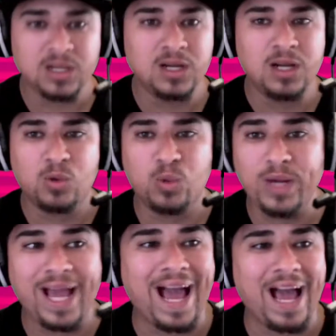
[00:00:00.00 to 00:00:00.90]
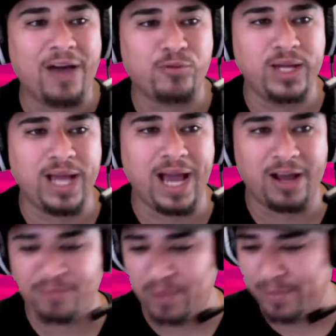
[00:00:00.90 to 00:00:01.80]
We
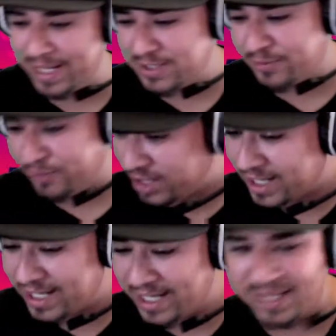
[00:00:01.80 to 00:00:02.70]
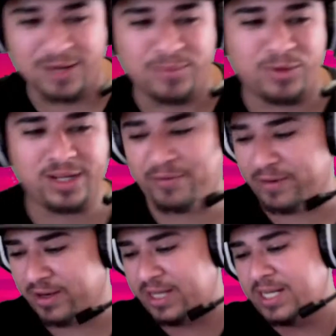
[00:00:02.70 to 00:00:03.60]
have my man's Fernie. Good morning,
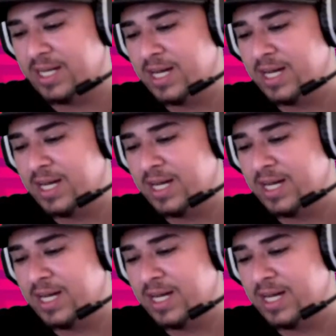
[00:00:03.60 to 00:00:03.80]
Fernie.